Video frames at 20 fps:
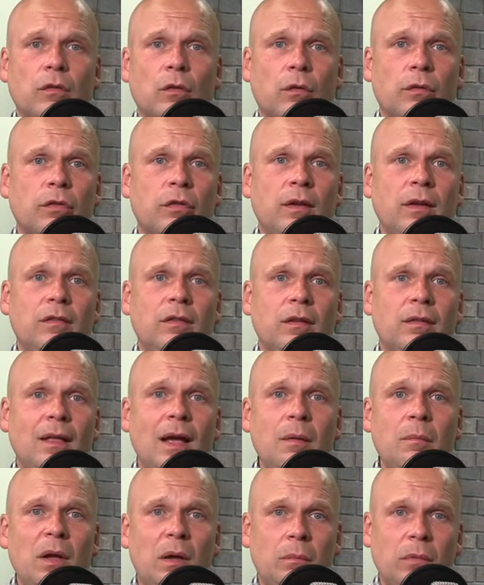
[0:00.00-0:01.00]
or things that
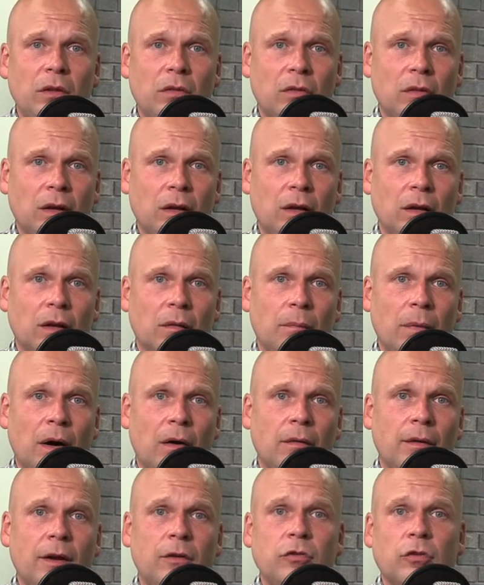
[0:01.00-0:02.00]
they may be thinking
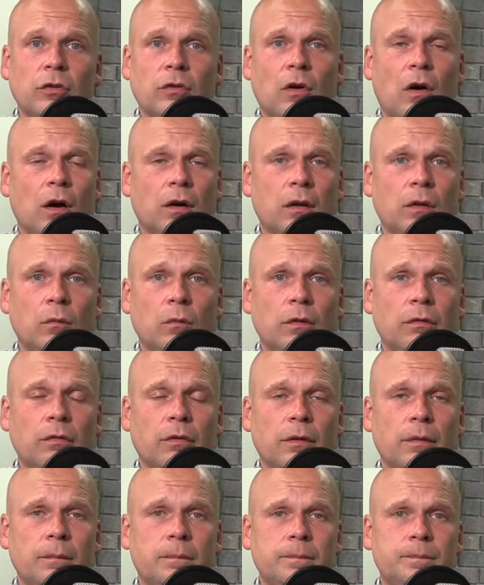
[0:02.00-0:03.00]
about as you're talking with
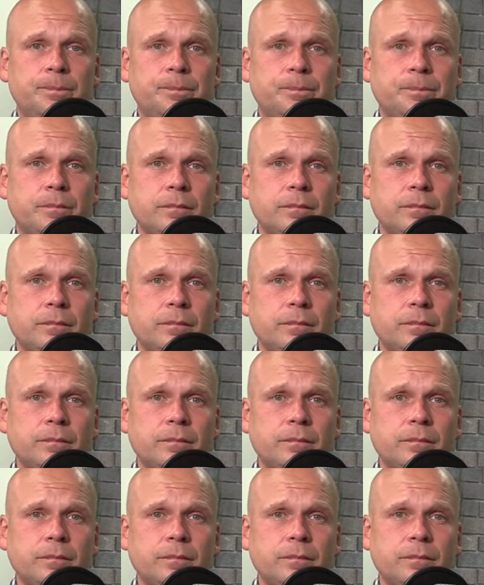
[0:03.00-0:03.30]
them.